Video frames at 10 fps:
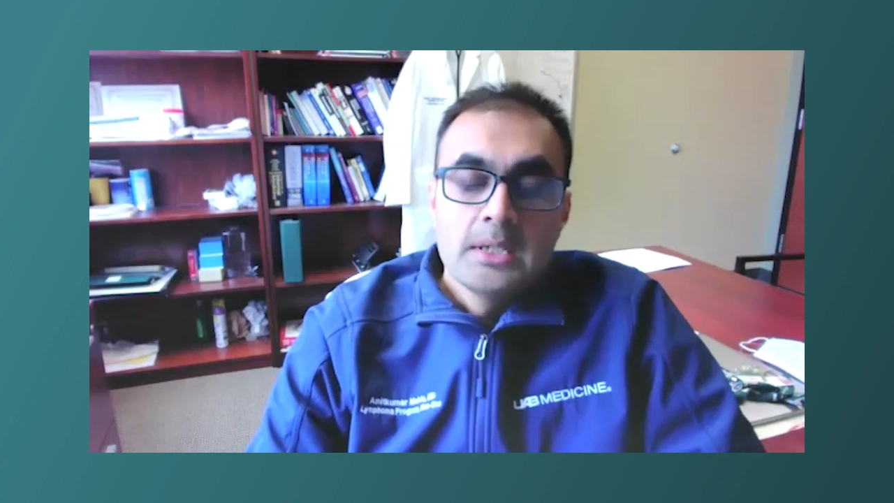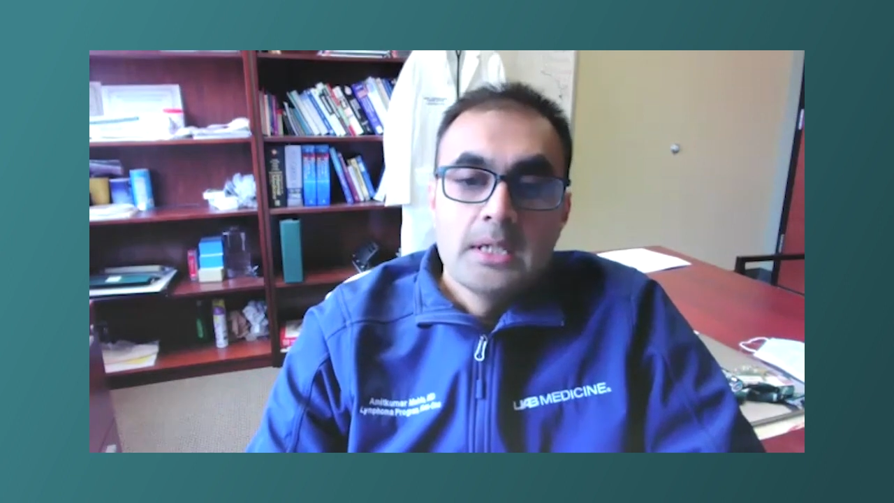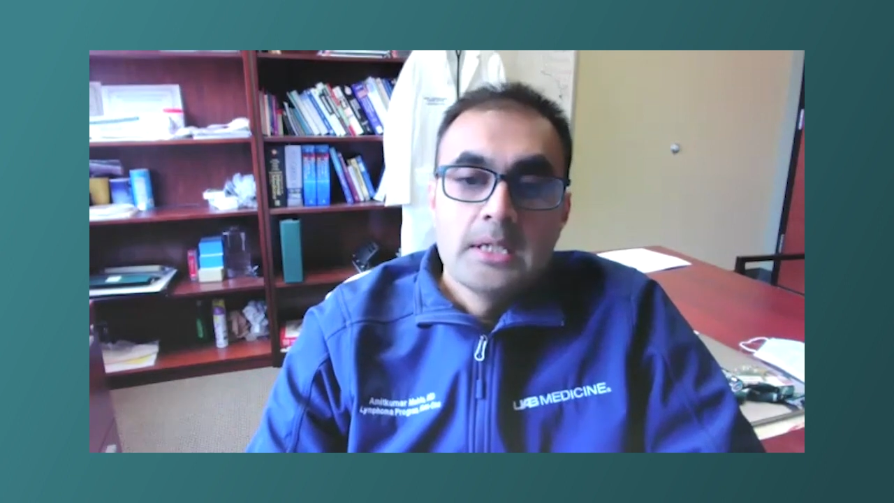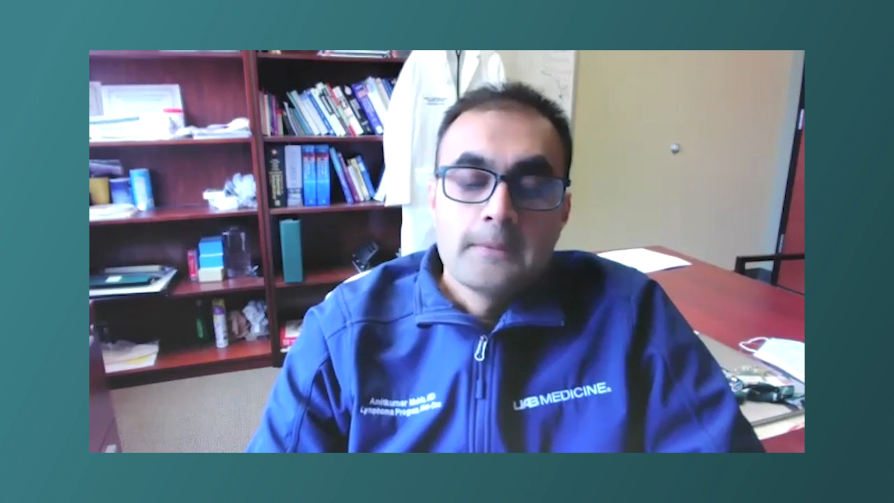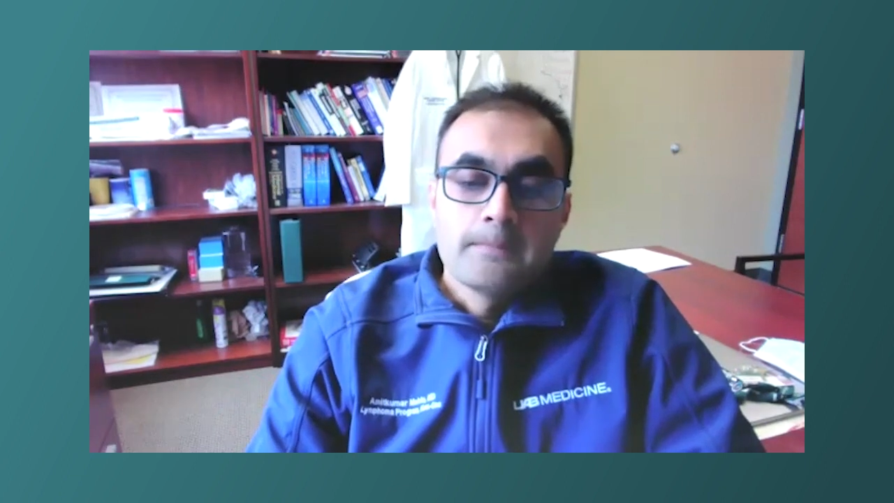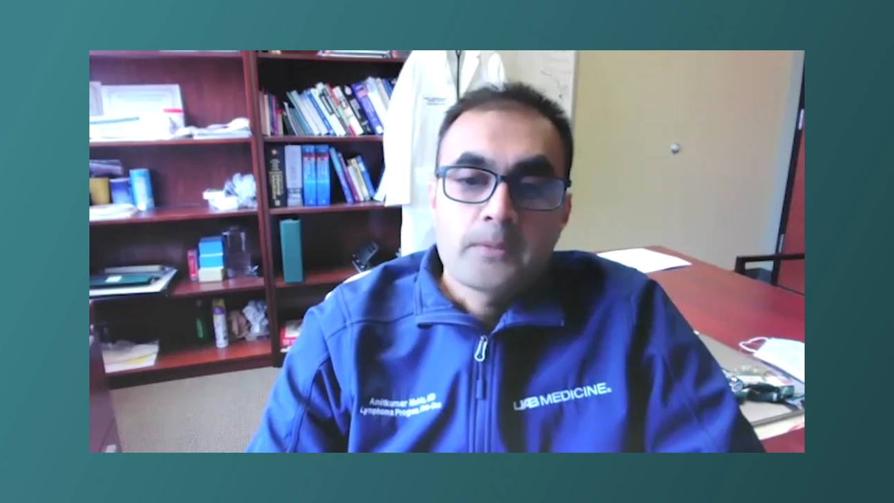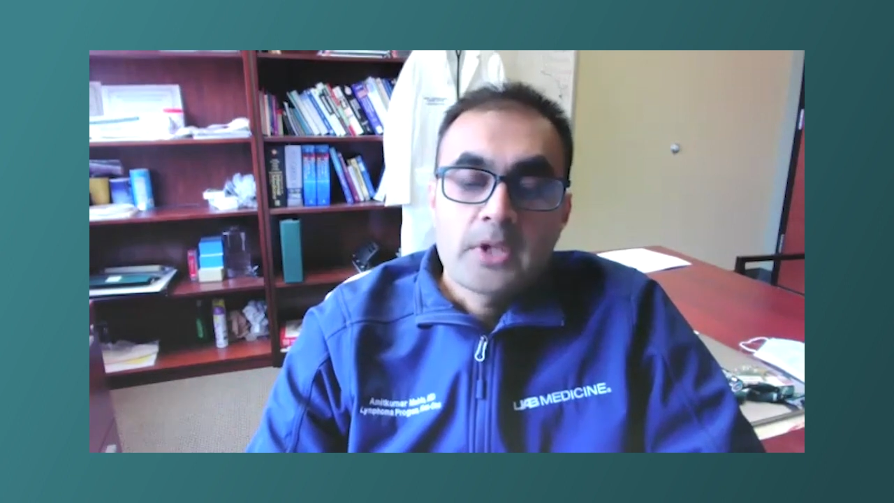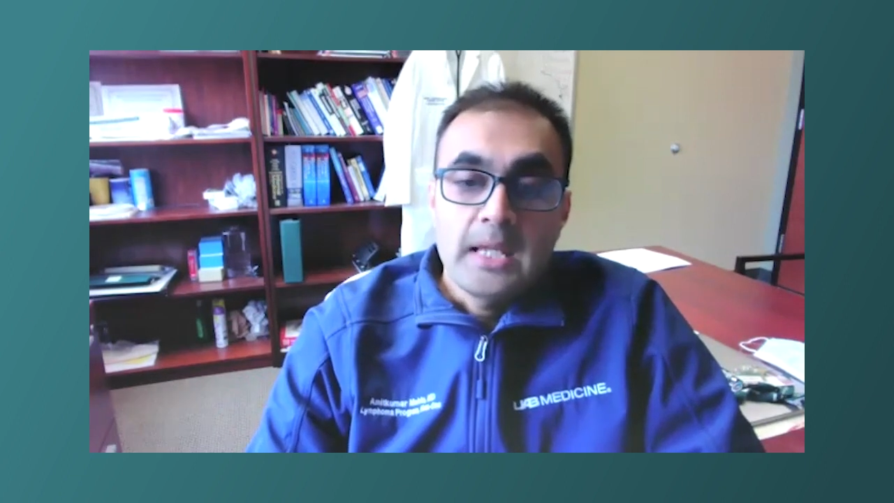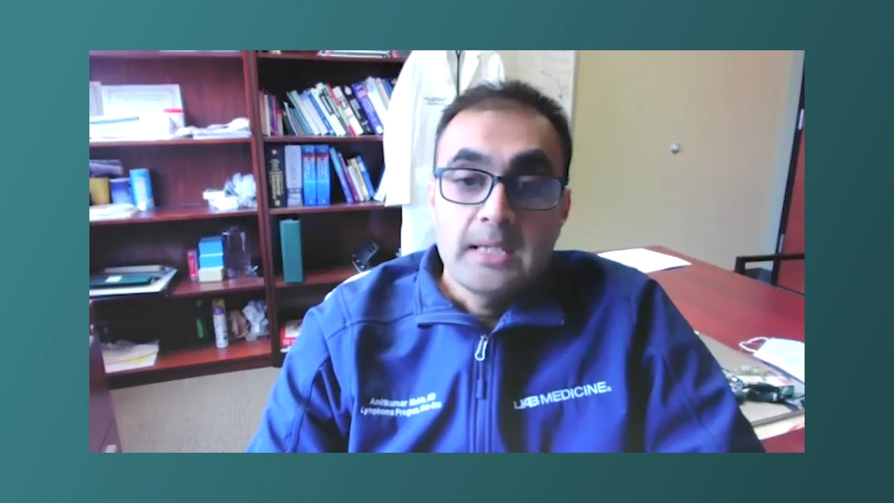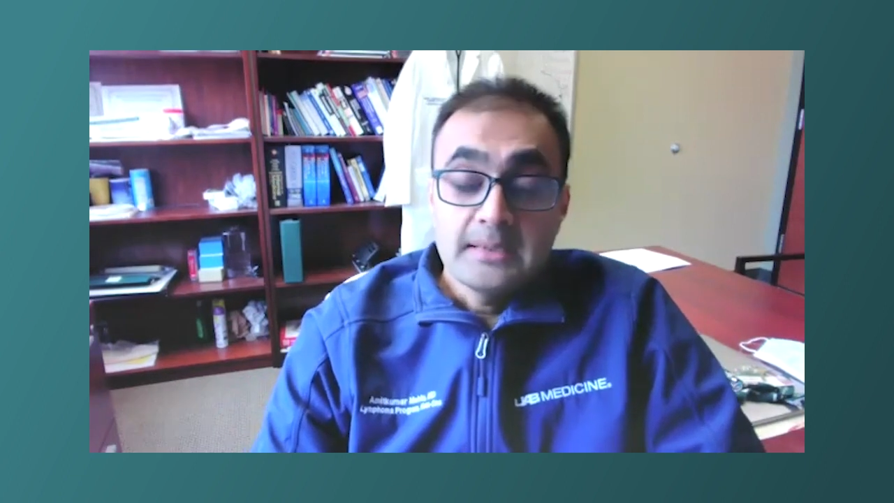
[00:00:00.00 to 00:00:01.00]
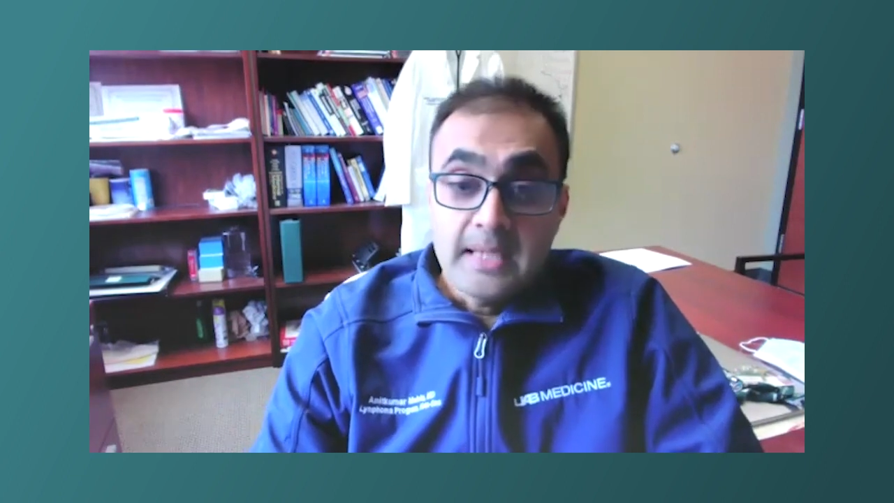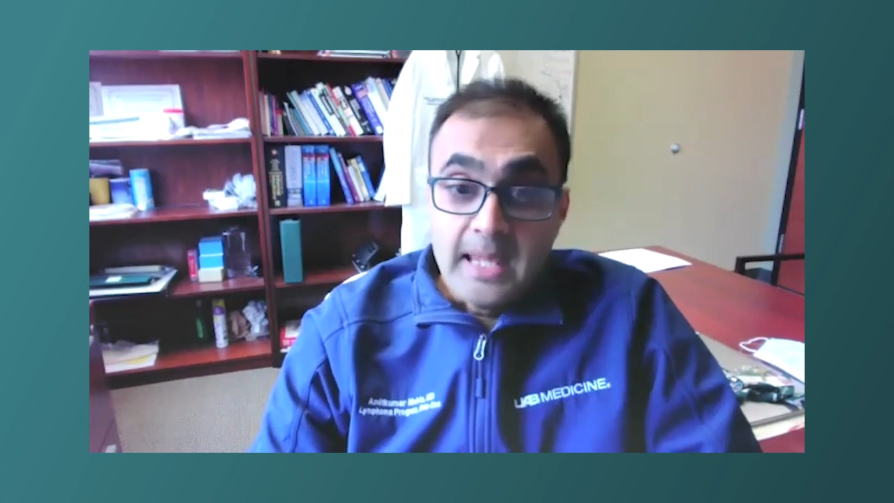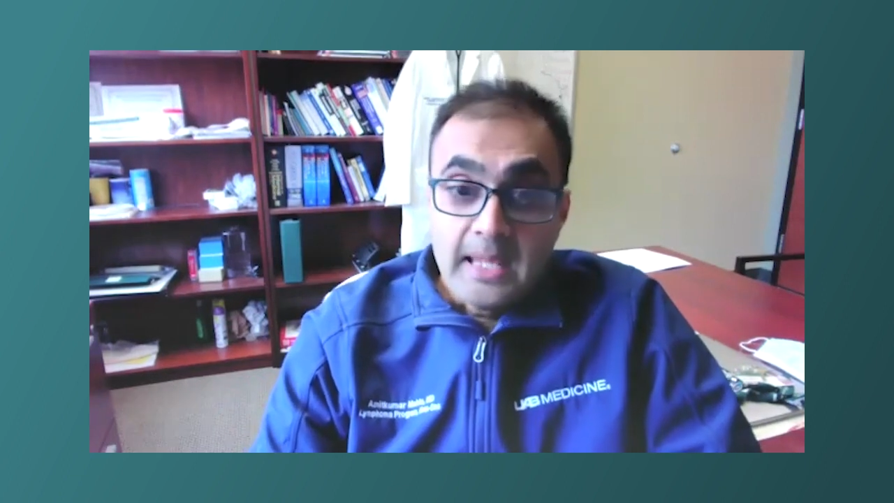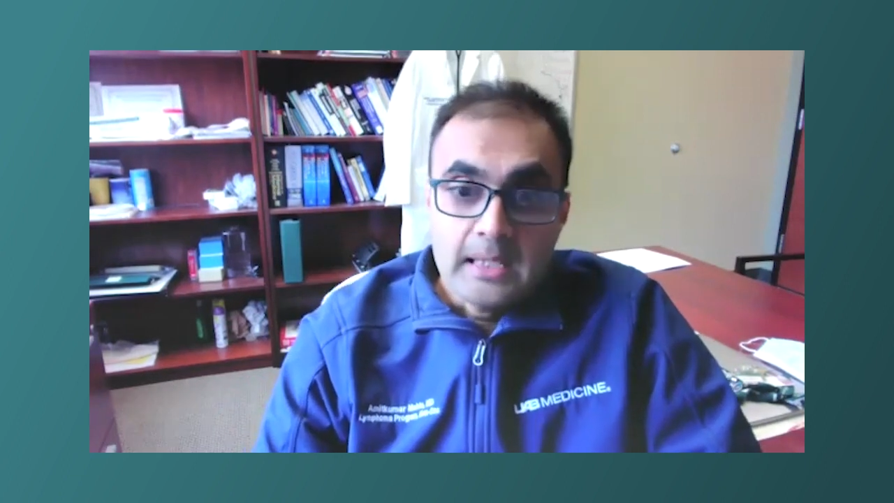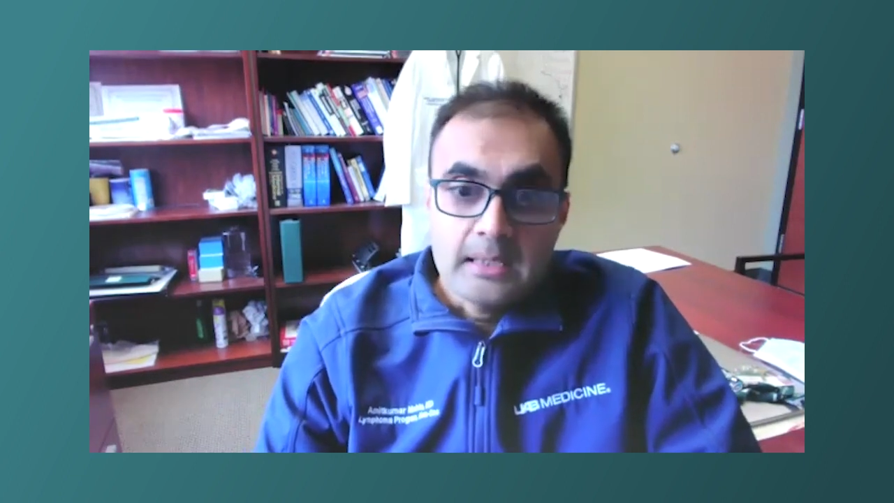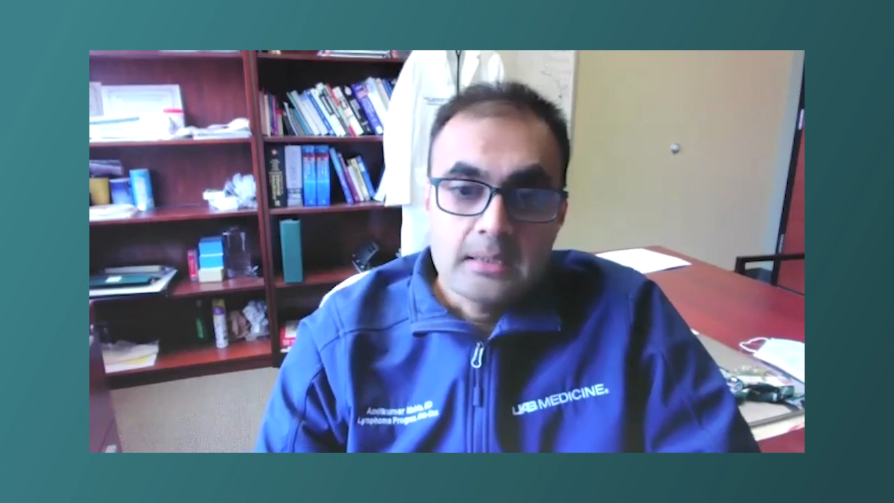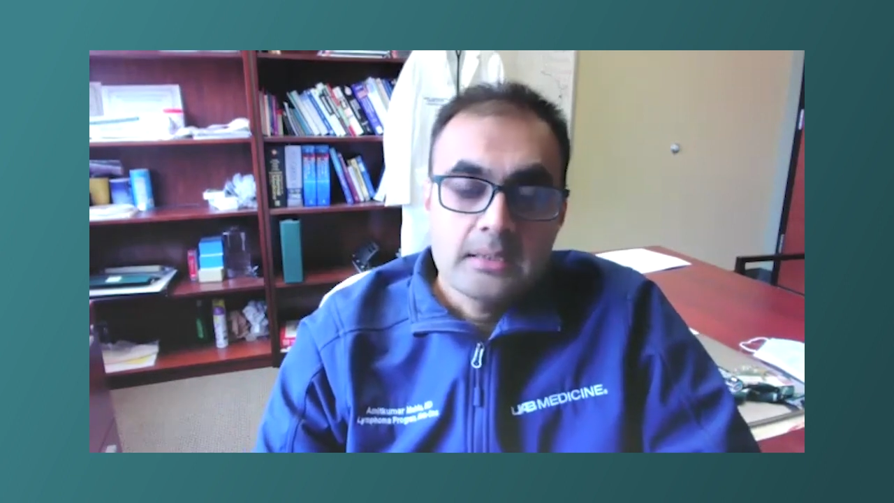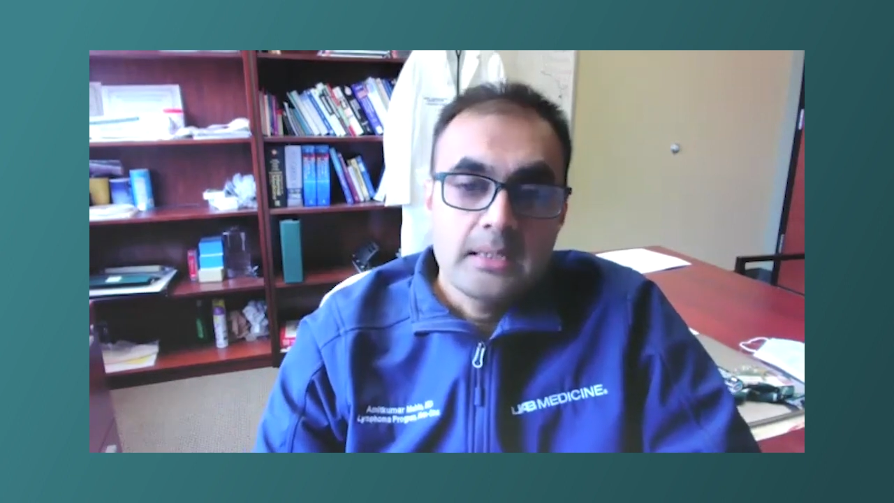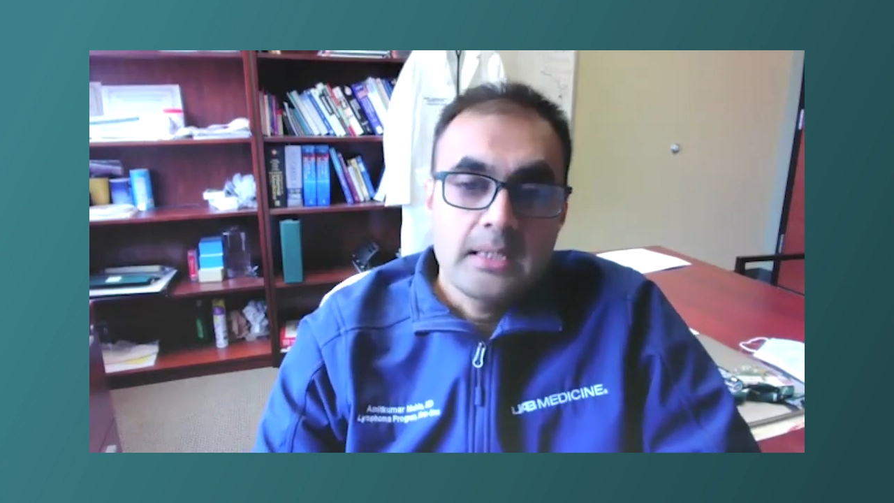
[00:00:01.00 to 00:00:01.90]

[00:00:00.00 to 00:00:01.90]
And then